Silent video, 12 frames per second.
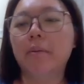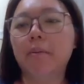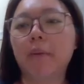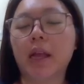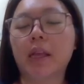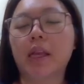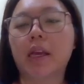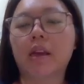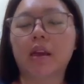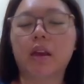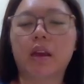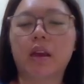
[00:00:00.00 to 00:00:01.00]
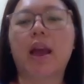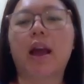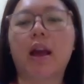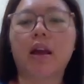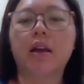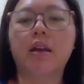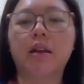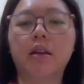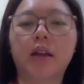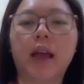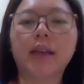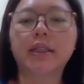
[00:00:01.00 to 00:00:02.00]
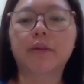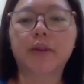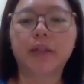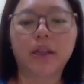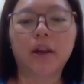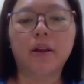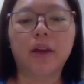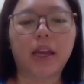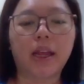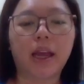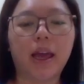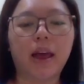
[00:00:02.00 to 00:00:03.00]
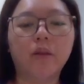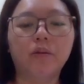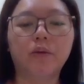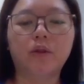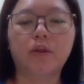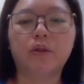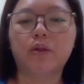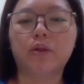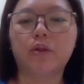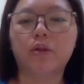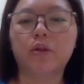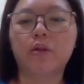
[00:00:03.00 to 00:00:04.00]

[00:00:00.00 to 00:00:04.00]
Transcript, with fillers: money. money. Yeah. As a result, it helps